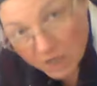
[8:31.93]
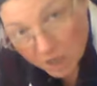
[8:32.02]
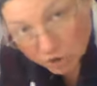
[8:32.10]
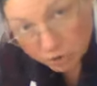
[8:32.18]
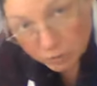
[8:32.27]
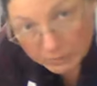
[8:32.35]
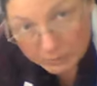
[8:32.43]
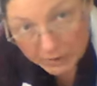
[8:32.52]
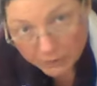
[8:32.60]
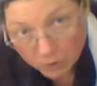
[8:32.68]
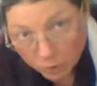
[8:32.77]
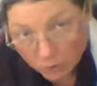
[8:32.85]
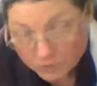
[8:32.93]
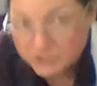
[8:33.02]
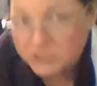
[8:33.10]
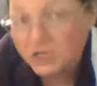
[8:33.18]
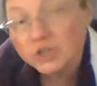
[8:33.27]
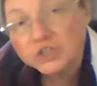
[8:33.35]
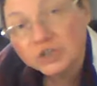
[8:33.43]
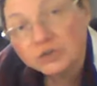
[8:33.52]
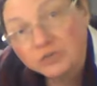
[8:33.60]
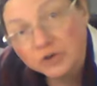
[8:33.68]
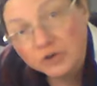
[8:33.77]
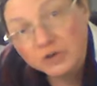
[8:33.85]
And you're going to put the cornstarch in
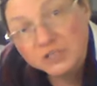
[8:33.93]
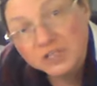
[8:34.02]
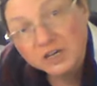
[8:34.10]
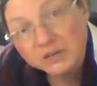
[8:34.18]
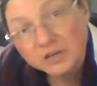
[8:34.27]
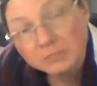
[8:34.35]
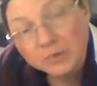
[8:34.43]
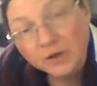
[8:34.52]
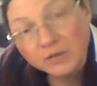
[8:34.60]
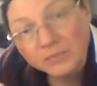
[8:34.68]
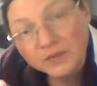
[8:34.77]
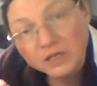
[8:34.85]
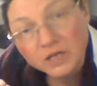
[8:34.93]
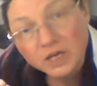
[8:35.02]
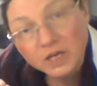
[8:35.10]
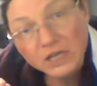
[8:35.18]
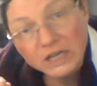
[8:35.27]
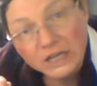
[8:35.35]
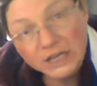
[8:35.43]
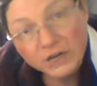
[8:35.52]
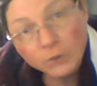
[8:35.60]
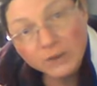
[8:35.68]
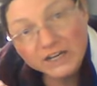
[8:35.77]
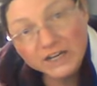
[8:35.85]
first and then put the
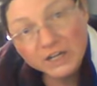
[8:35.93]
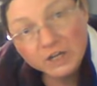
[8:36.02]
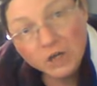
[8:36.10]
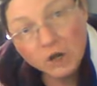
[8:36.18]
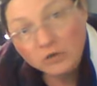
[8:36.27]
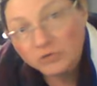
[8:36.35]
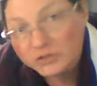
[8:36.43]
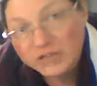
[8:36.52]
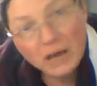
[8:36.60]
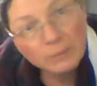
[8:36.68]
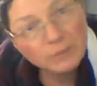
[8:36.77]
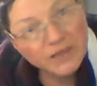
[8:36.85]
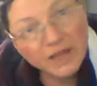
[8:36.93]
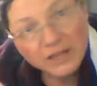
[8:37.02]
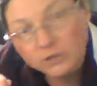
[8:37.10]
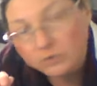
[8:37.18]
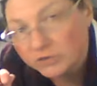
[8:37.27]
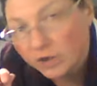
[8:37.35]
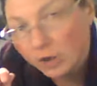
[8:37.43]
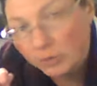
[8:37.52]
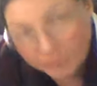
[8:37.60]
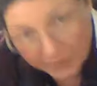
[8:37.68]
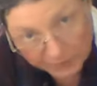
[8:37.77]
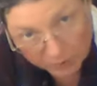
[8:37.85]
liquid in over top of that. You don't
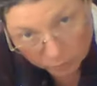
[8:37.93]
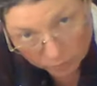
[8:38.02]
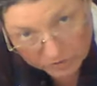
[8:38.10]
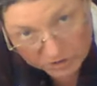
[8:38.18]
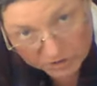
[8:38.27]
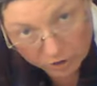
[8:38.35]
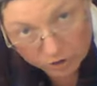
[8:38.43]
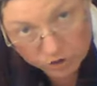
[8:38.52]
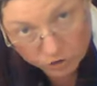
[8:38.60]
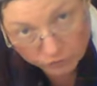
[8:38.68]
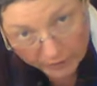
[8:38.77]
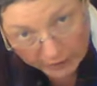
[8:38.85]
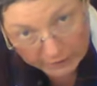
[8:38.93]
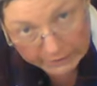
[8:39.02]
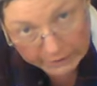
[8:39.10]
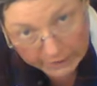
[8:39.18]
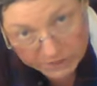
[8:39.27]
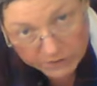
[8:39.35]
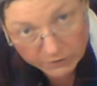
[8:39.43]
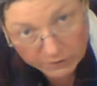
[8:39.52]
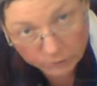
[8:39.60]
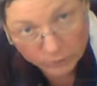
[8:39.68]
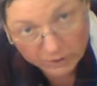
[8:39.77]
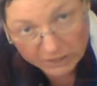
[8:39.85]
put the cornstarch directly into the
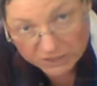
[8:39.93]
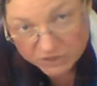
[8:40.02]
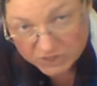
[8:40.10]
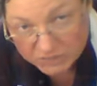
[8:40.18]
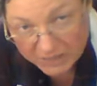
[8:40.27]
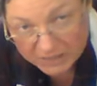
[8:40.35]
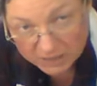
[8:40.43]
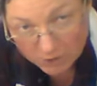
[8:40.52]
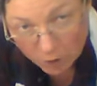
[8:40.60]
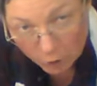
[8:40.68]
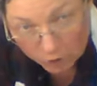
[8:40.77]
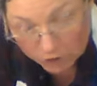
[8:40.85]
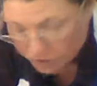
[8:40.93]
liquid. It just makes it harder to